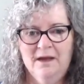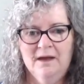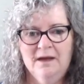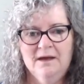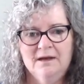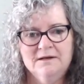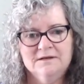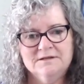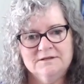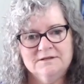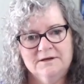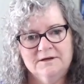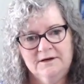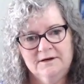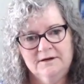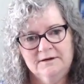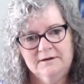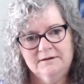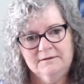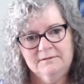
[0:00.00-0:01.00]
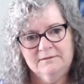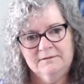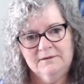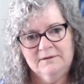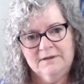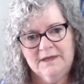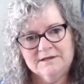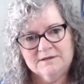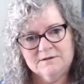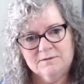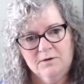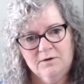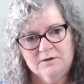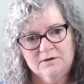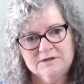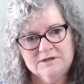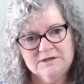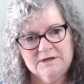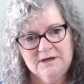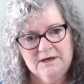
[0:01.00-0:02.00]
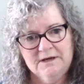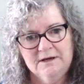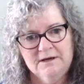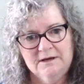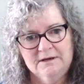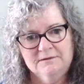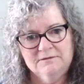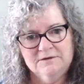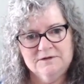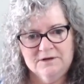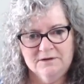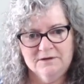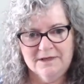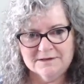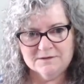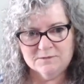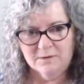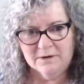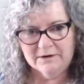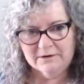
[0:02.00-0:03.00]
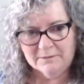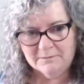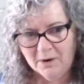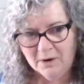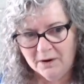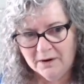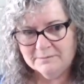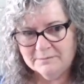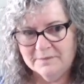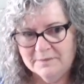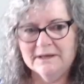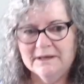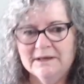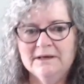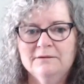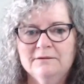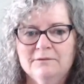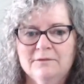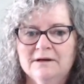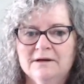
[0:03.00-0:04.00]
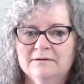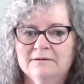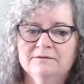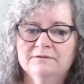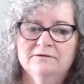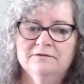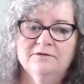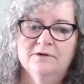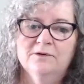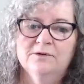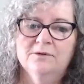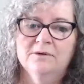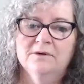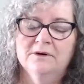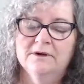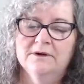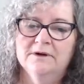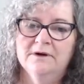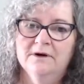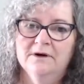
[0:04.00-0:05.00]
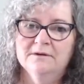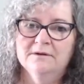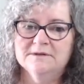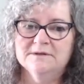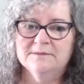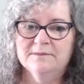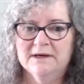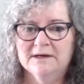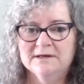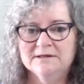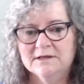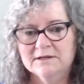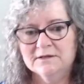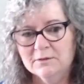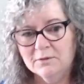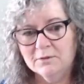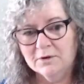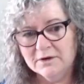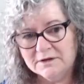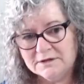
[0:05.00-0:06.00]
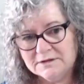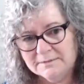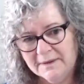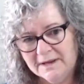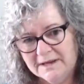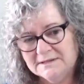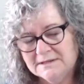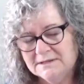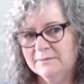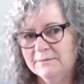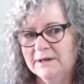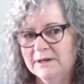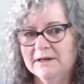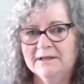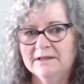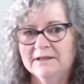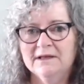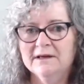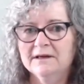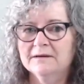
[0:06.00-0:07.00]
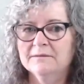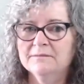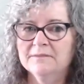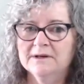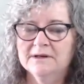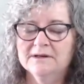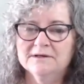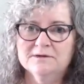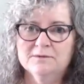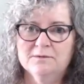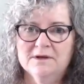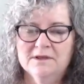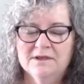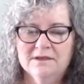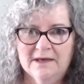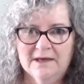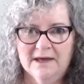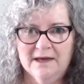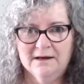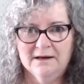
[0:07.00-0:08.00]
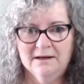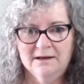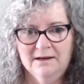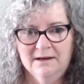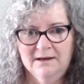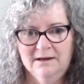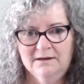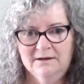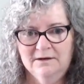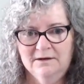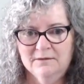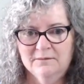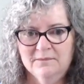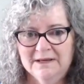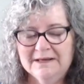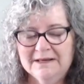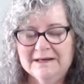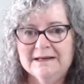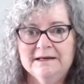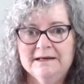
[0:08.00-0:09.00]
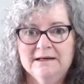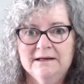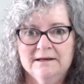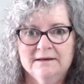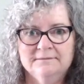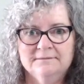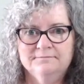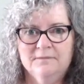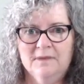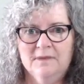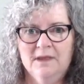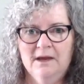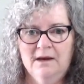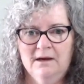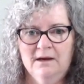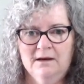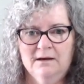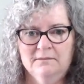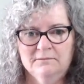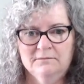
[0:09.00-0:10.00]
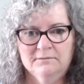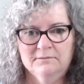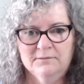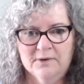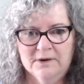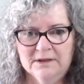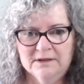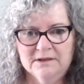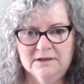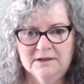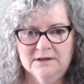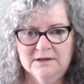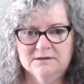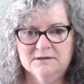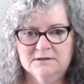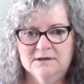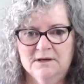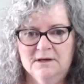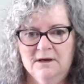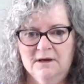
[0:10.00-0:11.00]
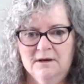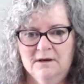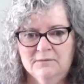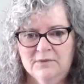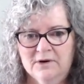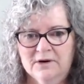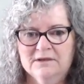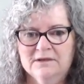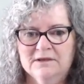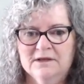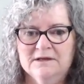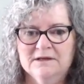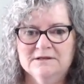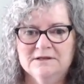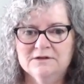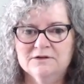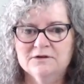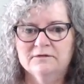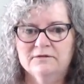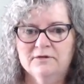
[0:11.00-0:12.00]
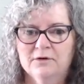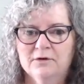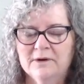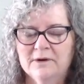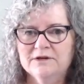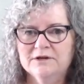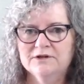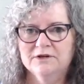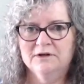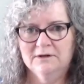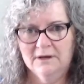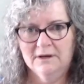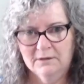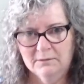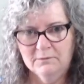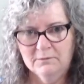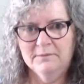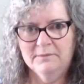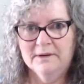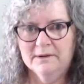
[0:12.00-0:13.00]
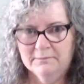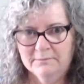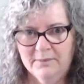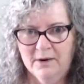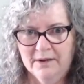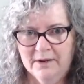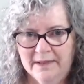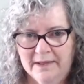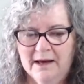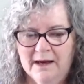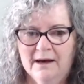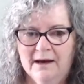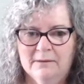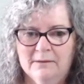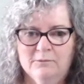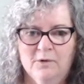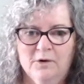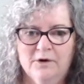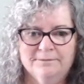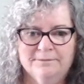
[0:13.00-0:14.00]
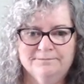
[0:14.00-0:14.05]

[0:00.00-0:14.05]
So that's what. So that's where it might be relevant for your home space. In the workspace, similar thing, but it's with that, you know, be a leader, bring things into fruition by that hard work.